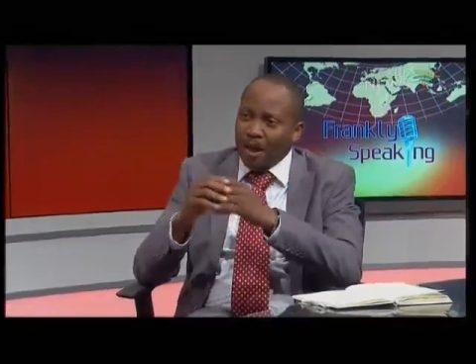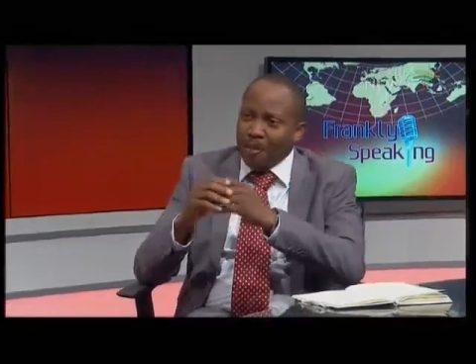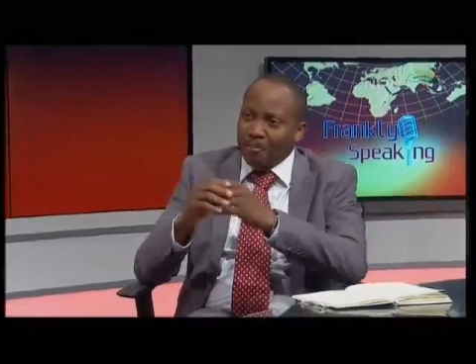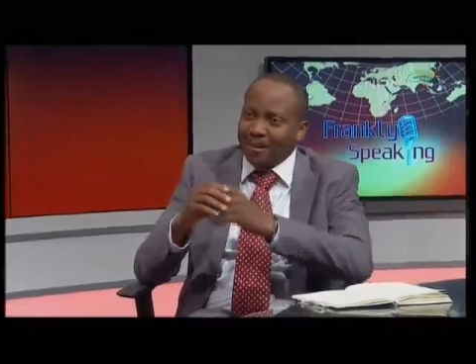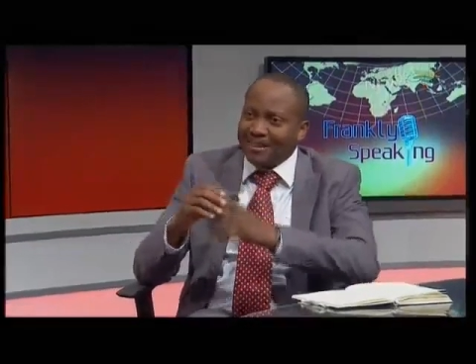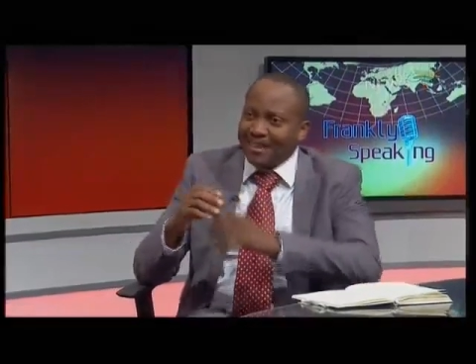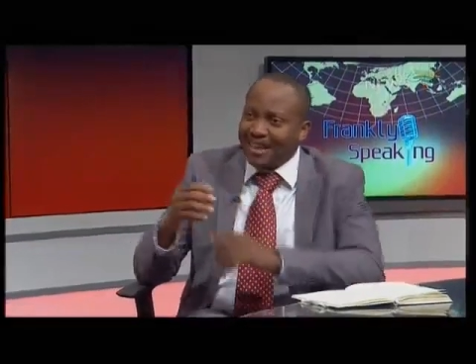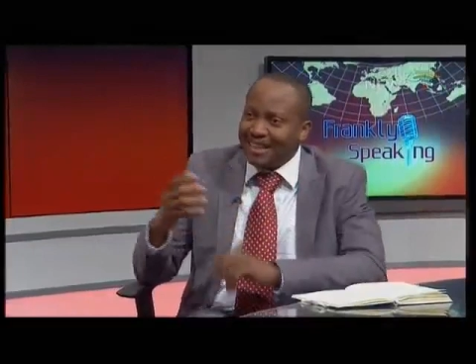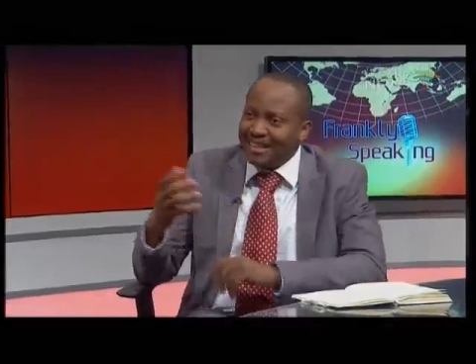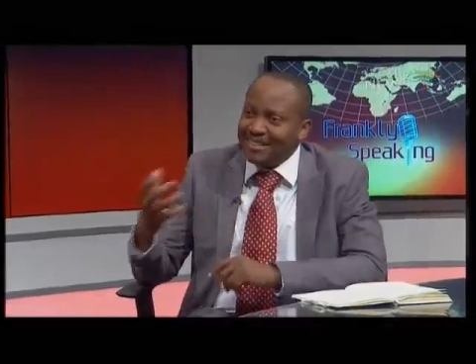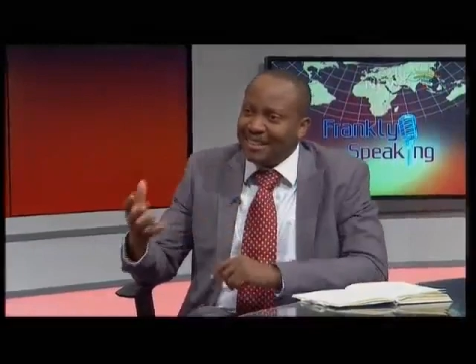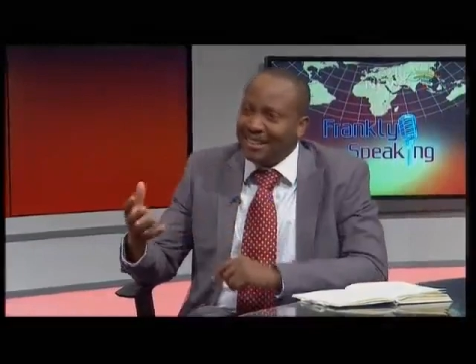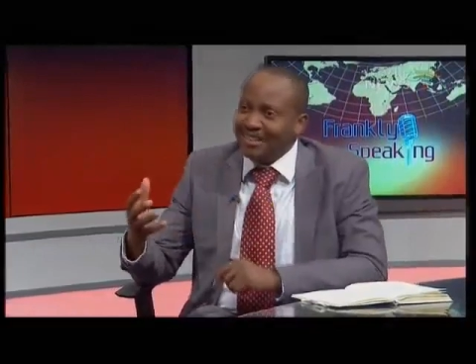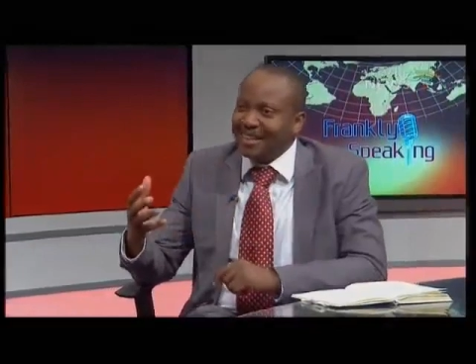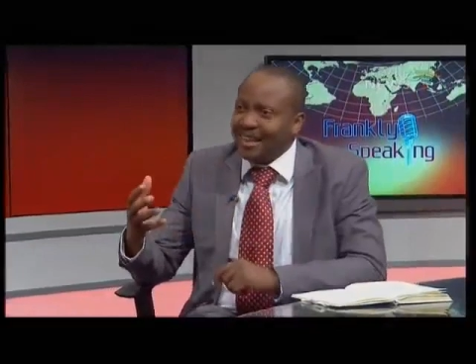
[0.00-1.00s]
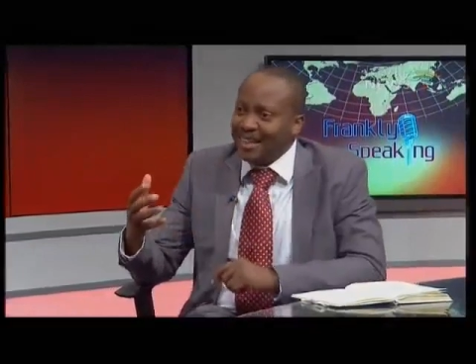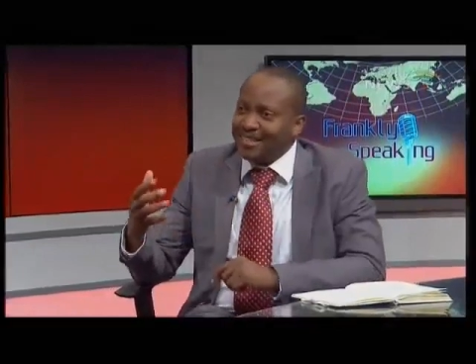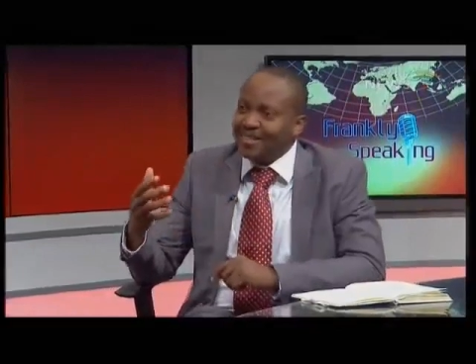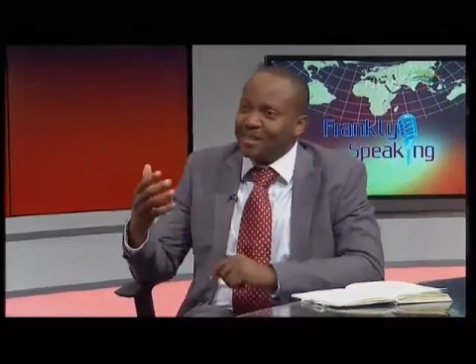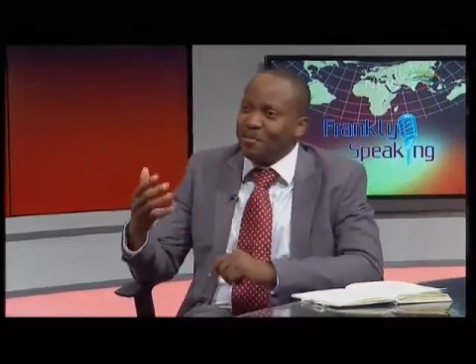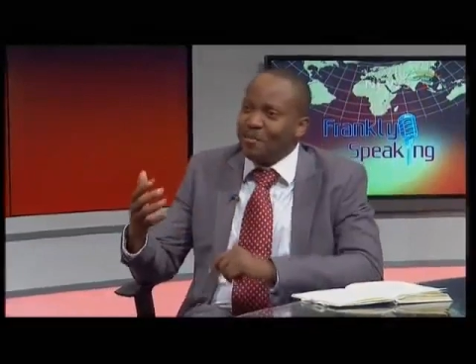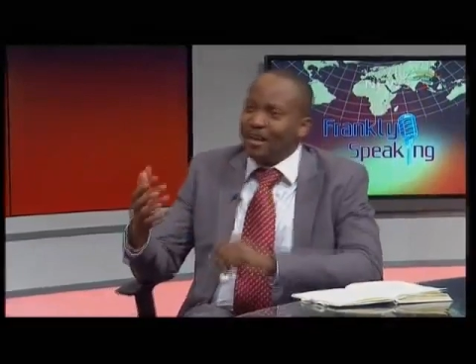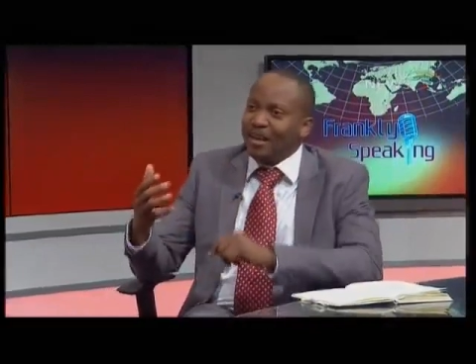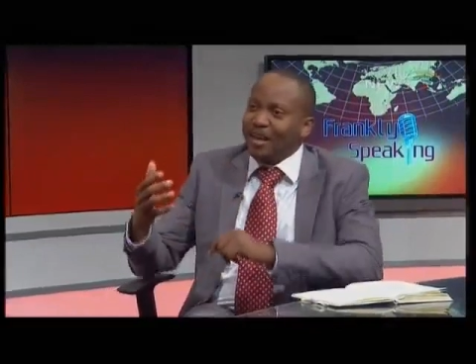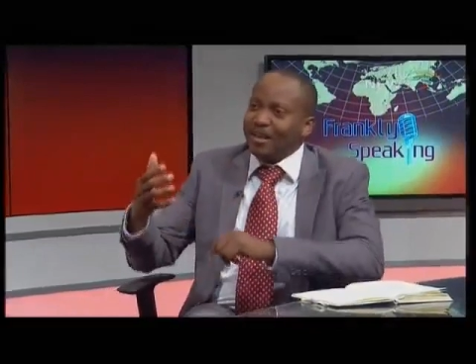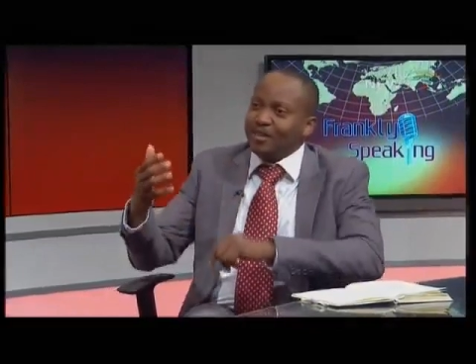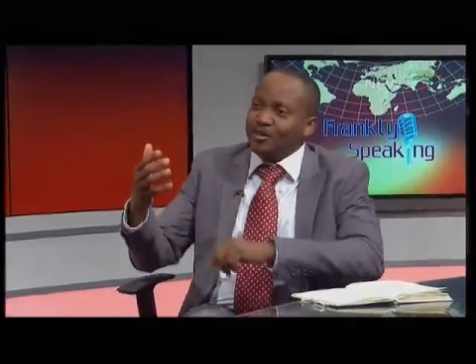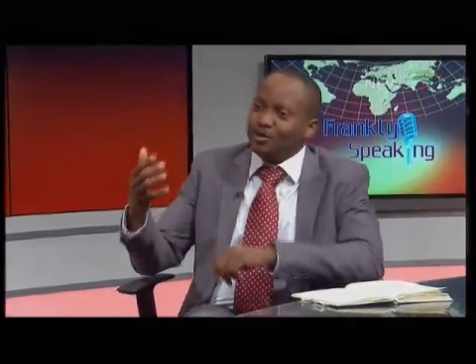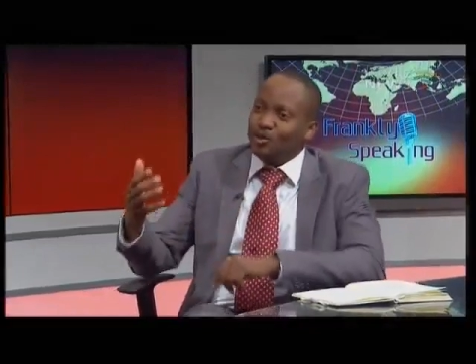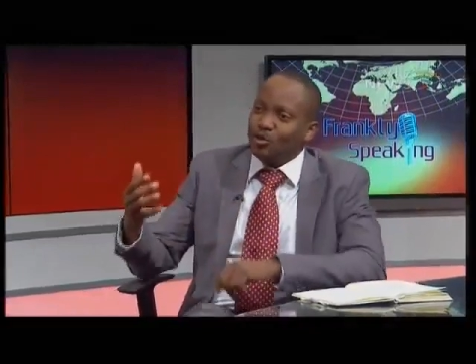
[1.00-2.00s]
but there isn't a similar
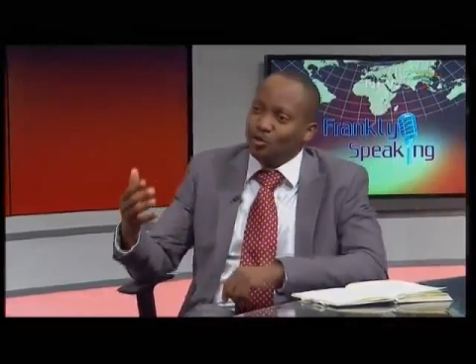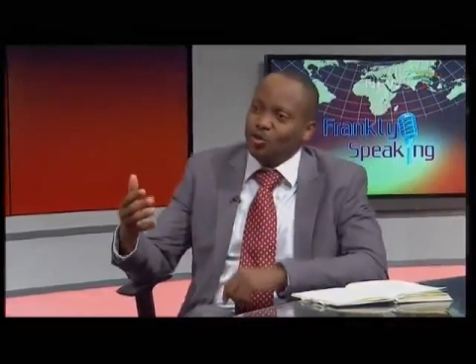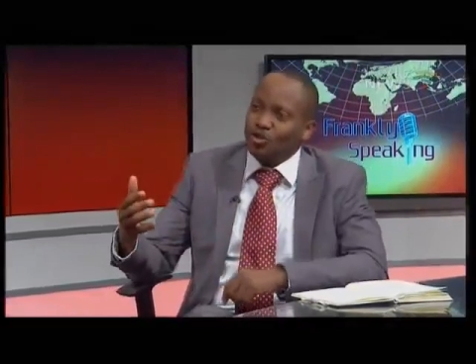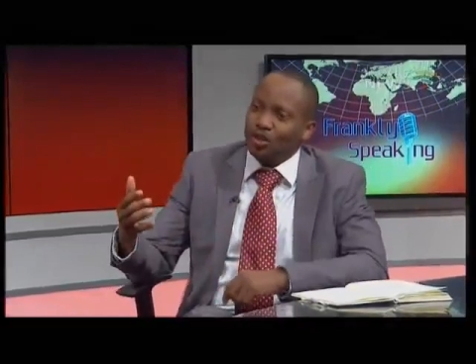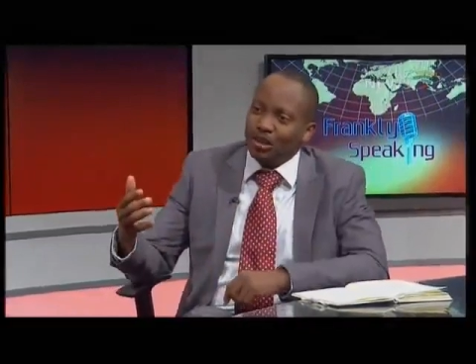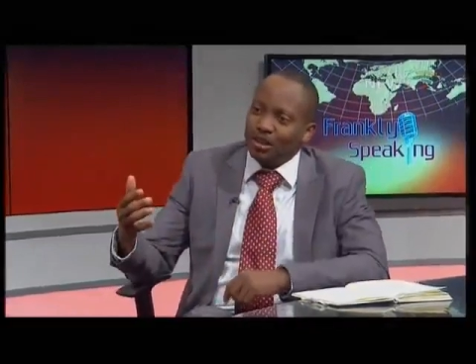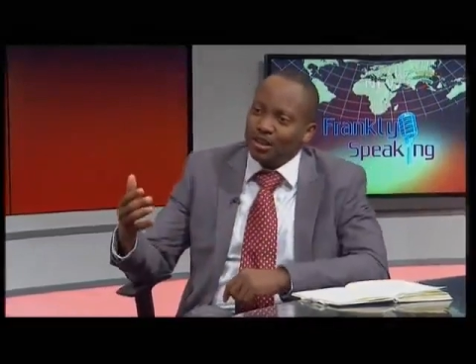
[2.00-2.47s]
institution